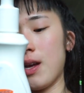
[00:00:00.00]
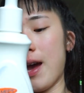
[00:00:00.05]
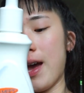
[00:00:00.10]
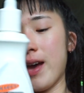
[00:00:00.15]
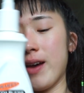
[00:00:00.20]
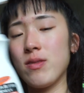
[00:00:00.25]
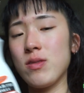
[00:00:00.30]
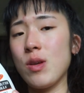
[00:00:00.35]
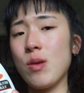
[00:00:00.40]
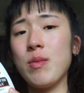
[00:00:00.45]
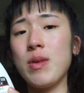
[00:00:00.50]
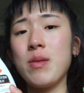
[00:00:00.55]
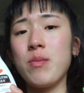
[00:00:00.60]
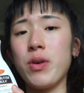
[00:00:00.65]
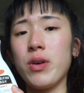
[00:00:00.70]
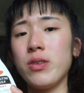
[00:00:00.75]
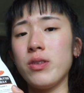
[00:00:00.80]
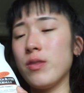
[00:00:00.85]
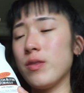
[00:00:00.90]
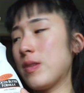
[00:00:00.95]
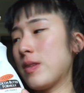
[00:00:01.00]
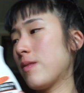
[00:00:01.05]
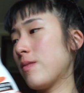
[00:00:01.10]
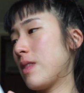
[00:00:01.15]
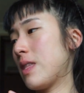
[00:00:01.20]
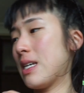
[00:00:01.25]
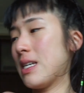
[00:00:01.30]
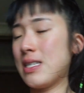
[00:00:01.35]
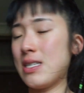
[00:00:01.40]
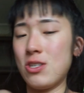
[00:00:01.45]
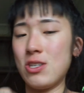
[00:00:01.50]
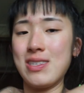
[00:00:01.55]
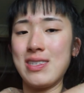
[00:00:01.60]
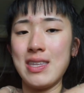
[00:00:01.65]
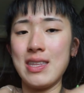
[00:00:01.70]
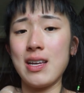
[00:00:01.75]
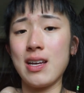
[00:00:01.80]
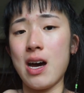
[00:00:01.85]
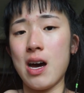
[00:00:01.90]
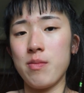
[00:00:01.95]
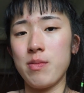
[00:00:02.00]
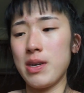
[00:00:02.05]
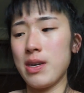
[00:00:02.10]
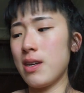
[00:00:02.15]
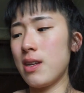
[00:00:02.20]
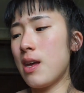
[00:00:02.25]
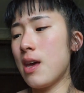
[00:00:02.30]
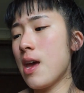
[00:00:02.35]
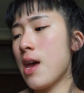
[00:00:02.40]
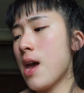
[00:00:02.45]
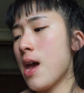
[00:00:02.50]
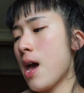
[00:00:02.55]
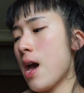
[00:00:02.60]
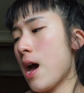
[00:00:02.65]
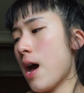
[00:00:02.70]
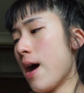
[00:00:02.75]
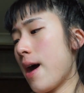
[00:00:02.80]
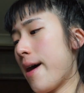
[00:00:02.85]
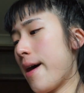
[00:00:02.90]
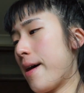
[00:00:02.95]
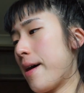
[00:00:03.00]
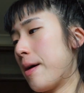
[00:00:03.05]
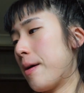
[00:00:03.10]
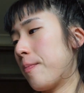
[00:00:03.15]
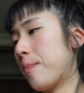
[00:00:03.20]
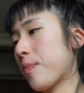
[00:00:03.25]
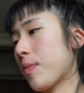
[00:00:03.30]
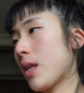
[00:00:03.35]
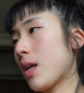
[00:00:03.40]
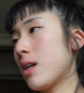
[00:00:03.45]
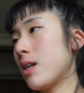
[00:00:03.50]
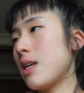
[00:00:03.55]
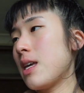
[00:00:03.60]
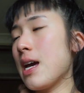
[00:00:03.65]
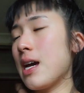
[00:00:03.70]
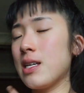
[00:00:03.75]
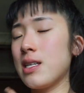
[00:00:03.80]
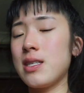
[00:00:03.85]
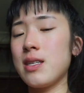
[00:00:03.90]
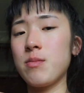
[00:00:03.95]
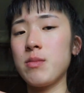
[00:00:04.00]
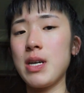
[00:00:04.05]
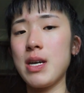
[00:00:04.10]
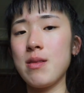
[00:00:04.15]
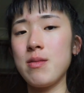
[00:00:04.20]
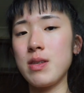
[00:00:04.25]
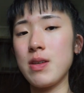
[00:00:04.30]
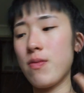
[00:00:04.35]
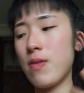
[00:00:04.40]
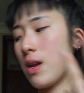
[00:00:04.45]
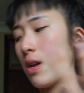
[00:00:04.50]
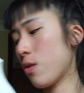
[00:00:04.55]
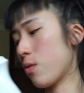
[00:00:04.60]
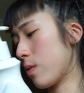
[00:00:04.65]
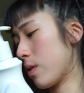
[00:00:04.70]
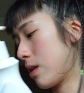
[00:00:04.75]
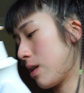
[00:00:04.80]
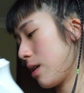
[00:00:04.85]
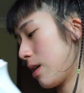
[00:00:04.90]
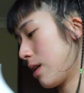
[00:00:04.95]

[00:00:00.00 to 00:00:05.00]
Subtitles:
I have so many bottles of this just in the cupboard. Yeah, sometimes if I don't want